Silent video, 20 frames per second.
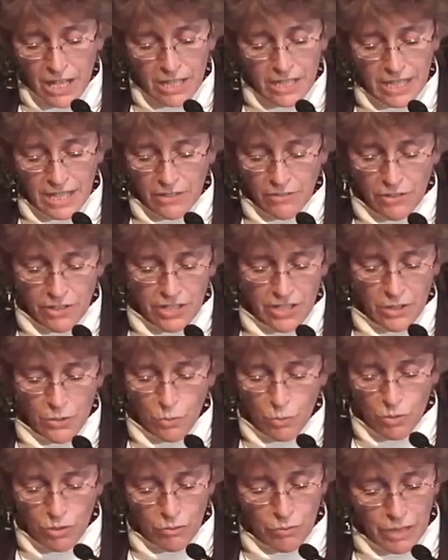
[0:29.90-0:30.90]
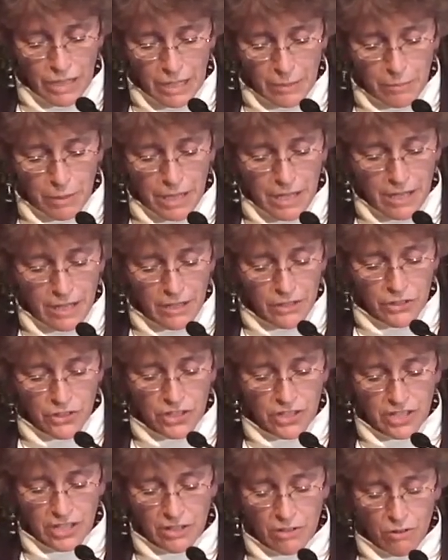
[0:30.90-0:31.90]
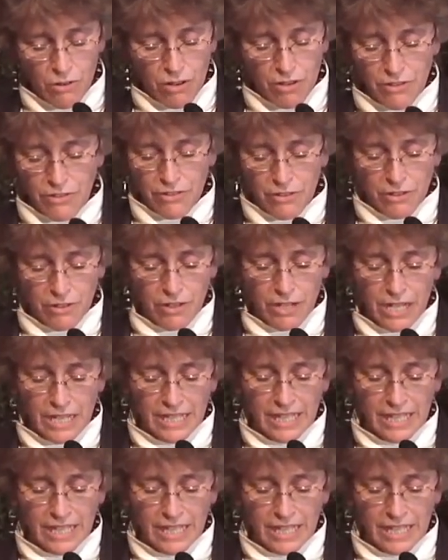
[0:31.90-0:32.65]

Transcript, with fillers: Sandra is an award-winning biologist and author,